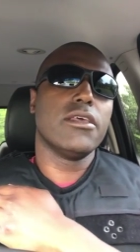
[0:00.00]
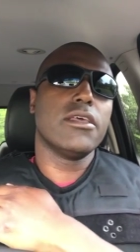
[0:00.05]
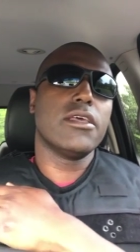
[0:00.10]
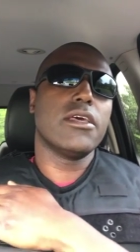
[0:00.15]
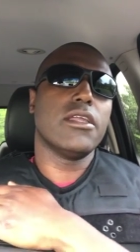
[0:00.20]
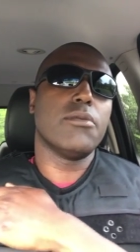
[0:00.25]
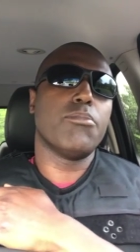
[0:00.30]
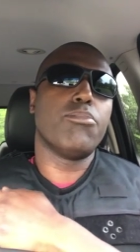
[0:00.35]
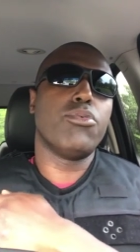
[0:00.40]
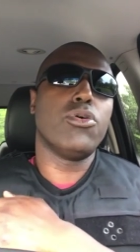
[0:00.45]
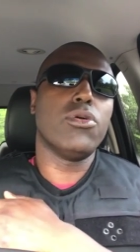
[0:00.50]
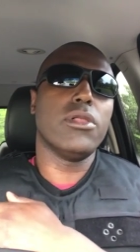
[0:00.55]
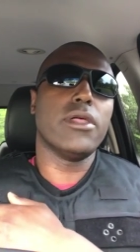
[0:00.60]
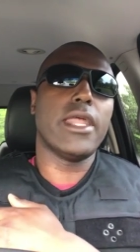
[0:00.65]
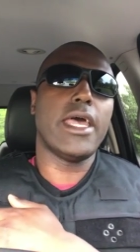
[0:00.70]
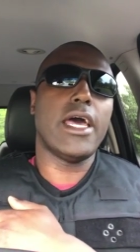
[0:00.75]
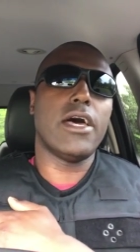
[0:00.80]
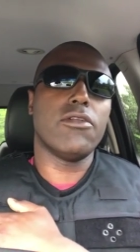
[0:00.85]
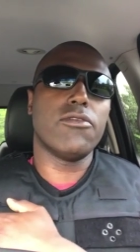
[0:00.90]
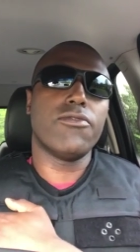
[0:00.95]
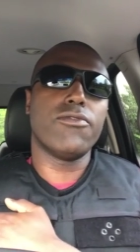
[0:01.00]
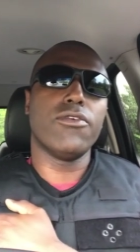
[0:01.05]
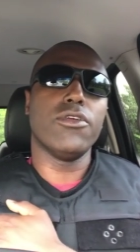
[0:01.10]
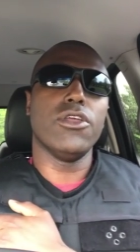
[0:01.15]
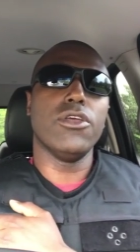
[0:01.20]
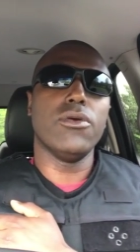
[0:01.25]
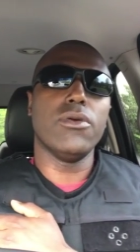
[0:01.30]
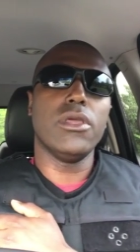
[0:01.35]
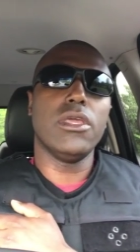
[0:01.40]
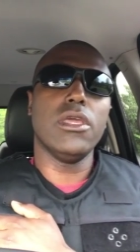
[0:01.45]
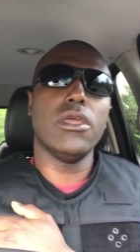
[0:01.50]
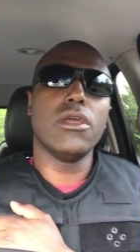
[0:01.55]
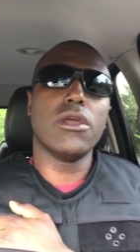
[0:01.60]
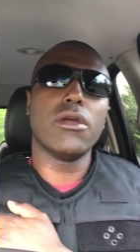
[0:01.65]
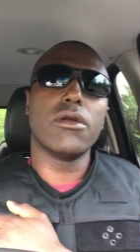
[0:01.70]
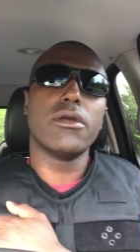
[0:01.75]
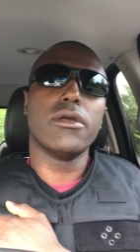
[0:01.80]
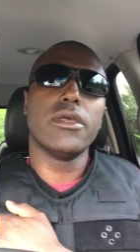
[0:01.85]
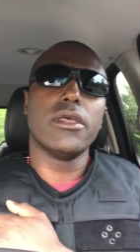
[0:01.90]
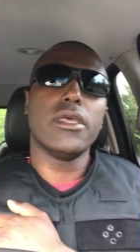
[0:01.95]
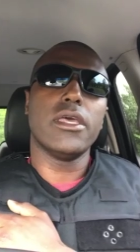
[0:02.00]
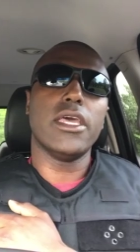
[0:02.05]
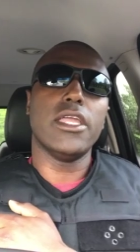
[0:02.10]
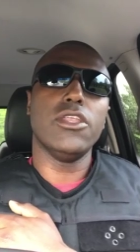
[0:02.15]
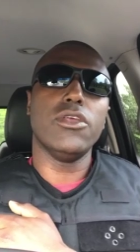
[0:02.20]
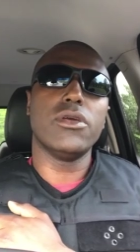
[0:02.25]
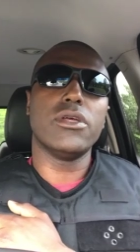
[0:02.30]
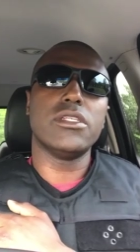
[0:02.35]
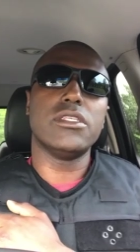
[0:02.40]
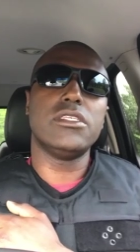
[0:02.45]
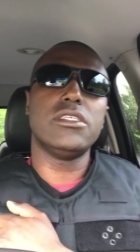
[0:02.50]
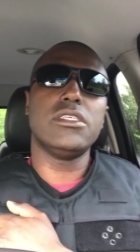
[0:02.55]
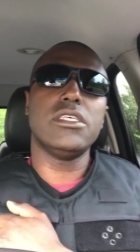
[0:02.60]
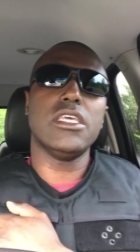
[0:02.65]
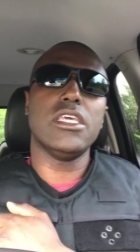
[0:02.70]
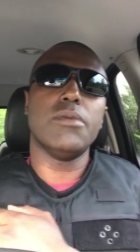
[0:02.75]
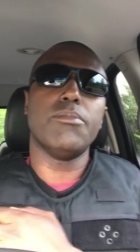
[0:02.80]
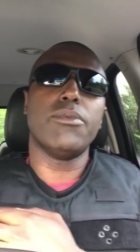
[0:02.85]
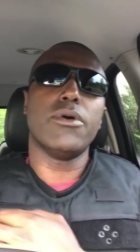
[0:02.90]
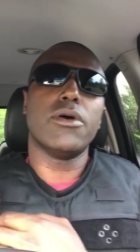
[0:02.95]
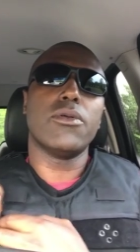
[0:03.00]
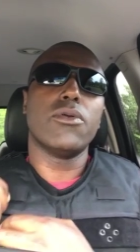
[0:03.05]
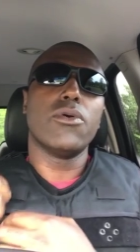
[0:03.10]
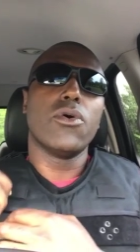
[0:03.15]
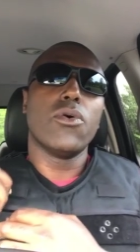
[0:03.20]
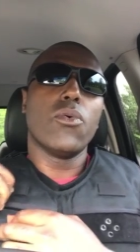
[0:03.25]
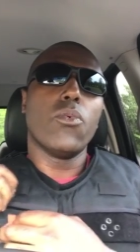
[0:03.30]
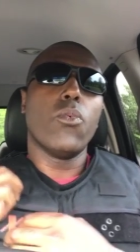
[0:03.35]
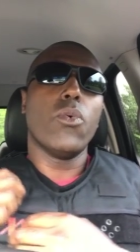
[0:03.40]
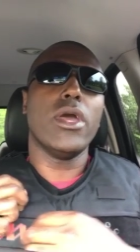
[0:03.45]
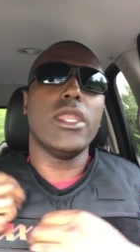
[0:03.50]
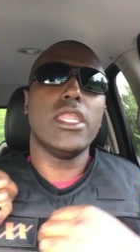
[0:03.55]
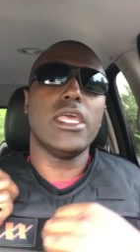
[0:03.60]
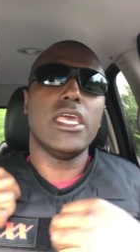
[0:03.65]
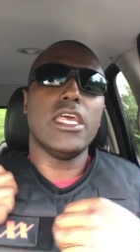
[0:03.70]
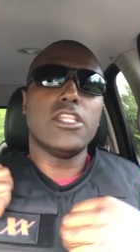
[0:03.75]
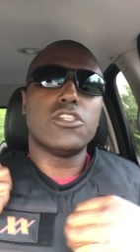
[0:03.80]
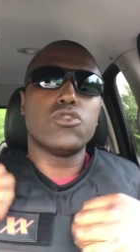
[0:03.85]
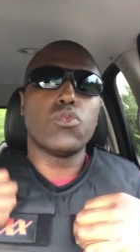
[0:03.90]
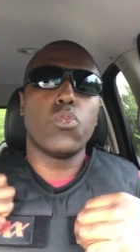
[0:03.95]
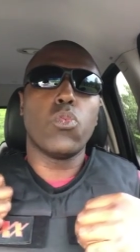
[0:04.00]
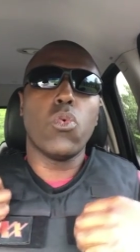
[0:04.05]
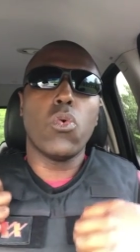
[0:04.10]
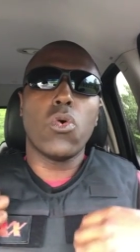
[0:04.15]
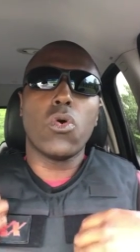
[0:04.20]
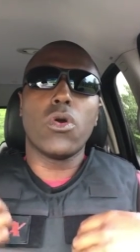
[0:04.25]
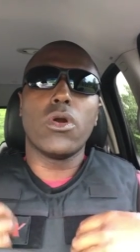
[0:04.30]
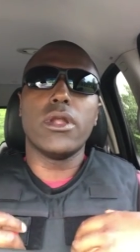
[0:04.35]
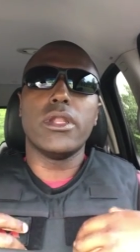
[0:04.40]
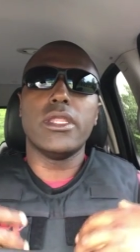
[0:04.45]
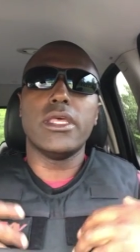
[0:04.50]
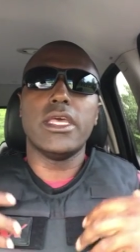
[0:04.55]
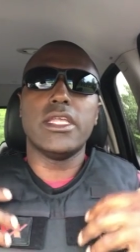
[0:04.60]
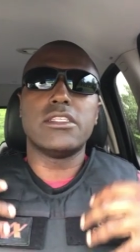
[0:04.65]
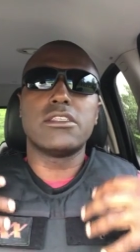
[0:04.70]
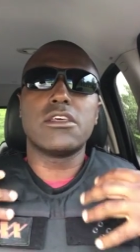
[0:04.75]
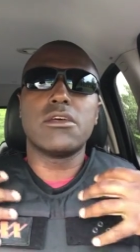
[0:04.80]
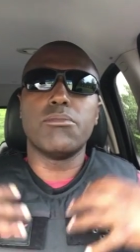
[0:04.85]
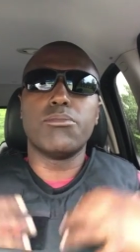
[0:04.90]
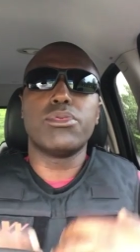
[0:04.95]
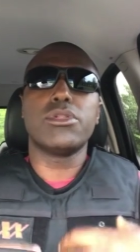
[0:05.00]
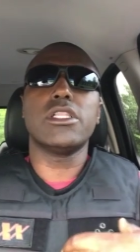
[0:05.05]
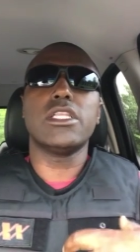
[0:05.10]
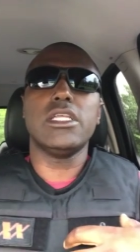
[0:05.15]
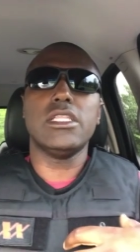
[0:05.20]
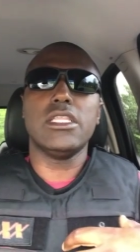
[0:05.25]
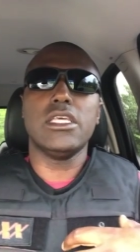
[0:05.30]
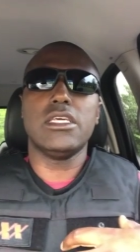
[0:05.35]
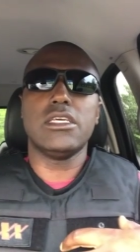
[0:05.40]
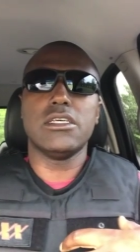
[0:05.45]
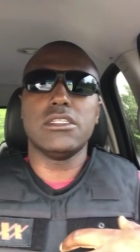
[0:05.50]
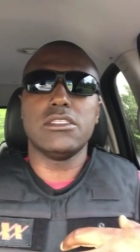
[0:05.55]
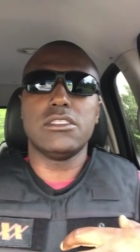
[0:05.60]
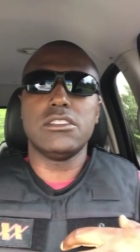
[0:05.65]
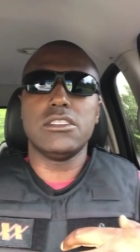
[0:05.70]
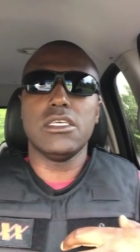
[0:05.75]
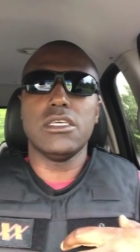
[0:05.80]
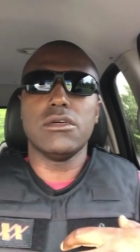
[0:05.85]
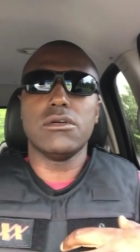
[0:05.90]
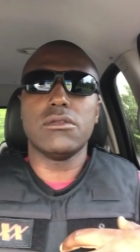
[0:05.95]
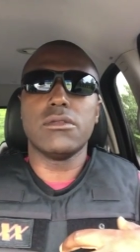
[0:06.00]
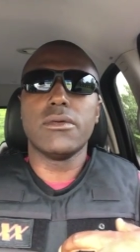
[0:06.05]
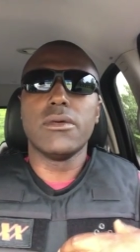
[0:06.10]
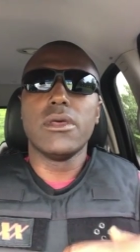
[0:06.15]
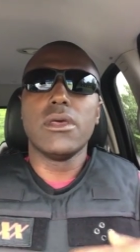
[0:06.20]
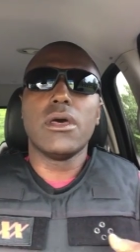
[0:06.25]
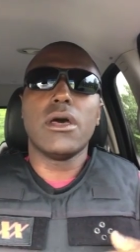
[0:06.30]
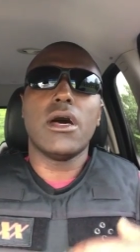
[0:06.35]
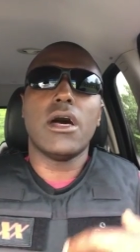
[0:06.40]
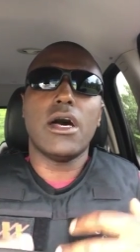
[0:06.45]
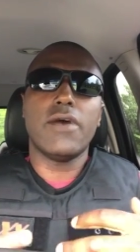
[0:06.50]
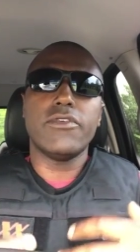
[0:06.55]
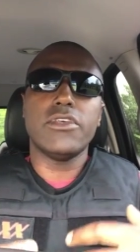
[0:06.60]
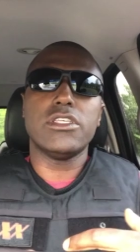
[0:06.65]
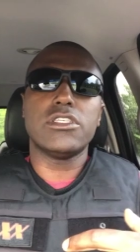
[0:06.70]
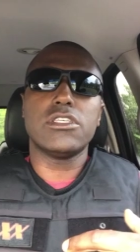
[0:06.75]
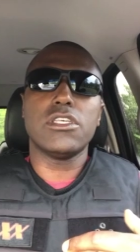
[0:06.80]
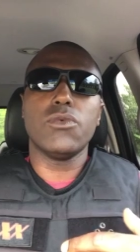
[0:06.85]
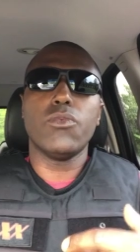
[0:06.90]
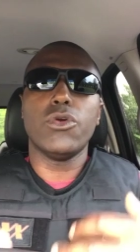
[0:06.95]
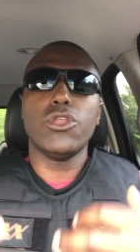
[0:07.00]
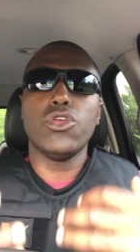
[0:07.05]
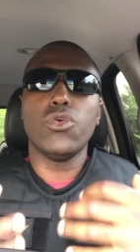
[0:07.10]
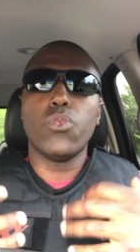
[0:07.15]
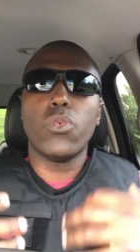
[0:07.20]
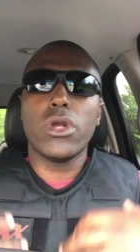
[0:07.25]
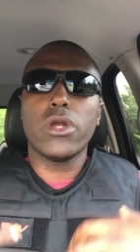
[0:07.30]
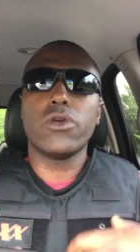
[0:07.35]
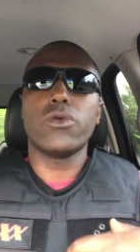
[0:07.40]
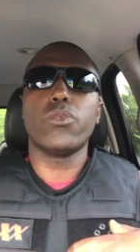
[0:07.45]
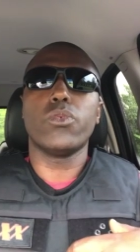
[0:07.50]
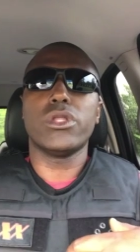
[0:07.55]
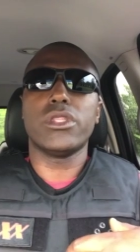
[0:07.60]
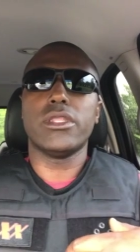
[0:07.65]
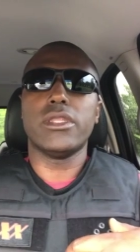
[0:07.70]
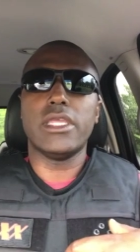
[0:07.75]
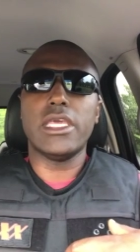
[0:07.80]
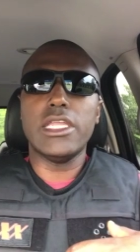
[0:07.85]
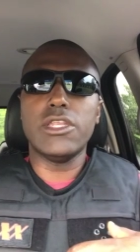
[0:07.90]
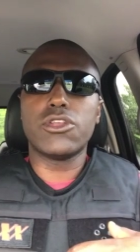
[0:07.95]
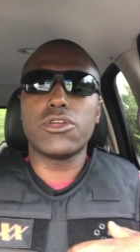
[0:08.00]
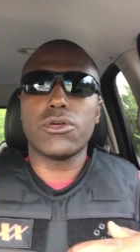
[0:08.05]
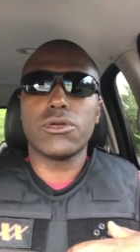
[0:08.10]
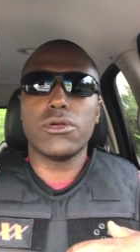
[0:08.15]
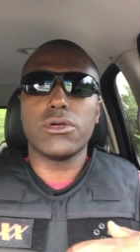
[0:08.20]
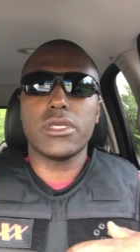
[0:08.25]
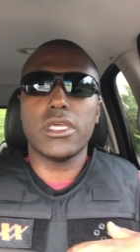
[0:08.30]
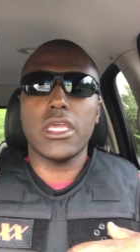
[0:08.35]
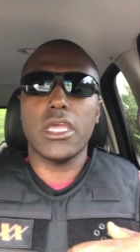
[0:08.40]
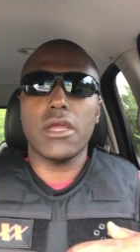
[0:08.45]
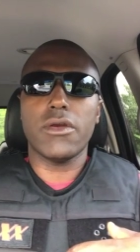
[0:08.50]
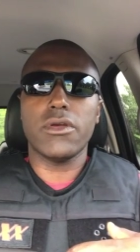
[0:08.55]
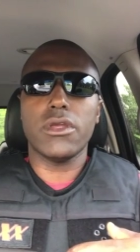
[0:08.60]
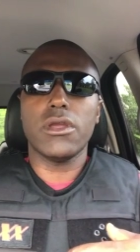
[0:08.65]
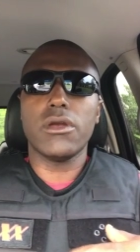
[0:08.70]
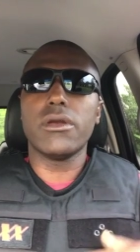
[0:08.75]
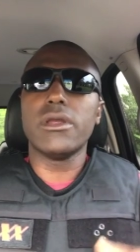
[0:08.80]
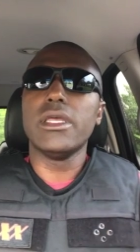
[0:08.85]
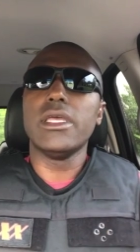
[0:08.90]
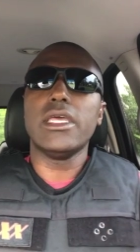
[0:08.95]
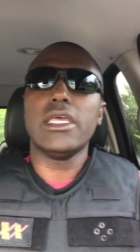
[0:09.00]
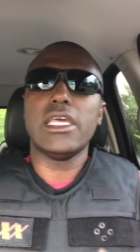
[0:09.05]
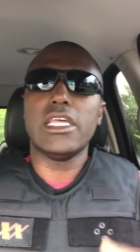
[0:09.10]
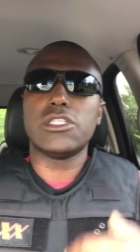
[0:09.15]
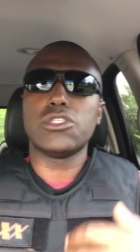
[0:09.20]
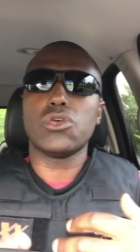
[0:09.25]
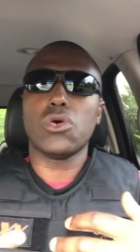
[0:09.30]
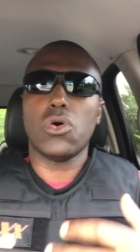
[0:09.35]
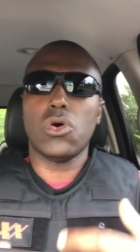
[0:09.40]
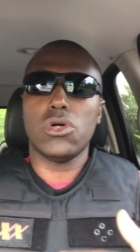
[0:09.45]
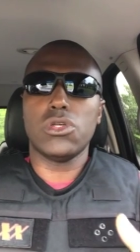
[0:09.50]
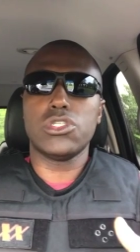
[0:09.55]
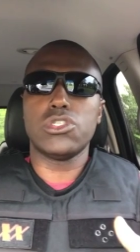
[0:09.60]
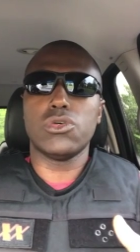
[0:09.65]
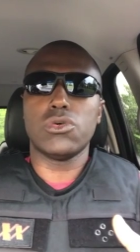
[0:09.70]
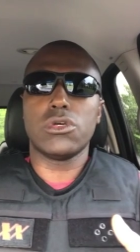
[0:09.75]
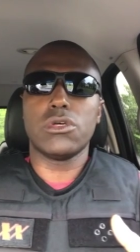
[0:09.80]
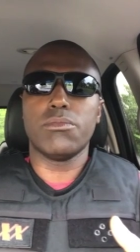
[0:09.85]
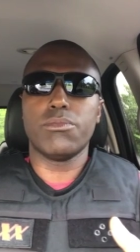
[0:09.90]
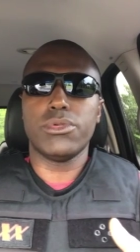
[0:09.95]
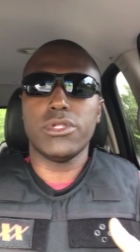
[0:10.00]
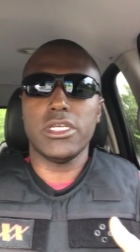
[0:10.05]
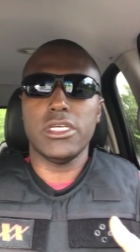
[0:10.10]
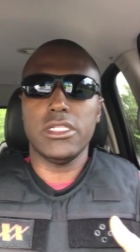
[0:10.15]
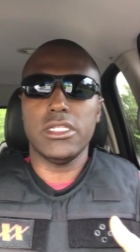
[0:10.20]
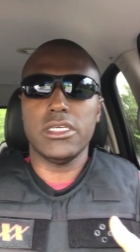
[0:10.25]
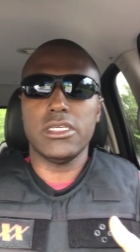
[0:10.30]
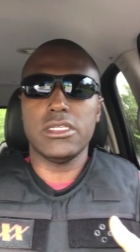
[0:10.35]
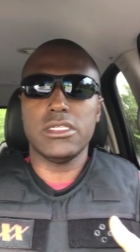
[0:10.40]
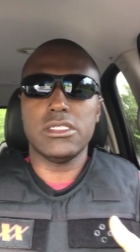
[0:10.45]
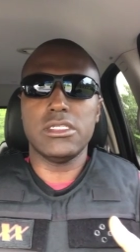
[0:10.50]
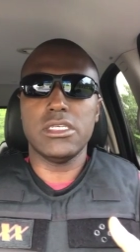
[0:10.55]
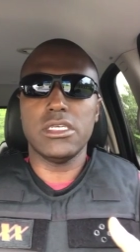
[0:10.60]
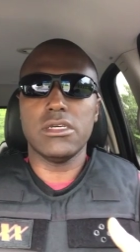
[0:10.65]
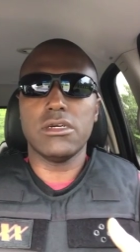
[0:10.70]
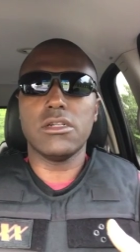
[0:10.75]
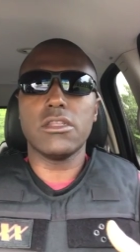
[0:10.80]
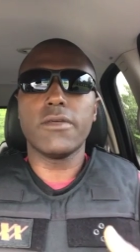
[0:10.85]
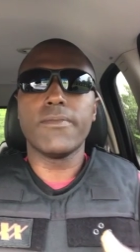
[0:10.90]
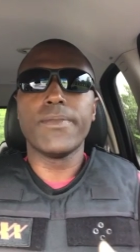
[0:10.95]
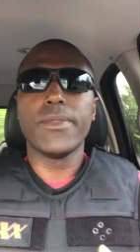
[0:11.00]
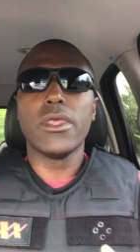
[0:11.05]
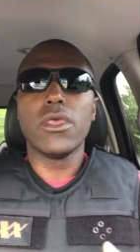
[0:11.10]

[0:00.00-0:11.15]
kind of pull it out for you here and you could see, but when it's worn, it's completely concealed. Obviously when you wear it with an internal carrier, it's also completely concealed.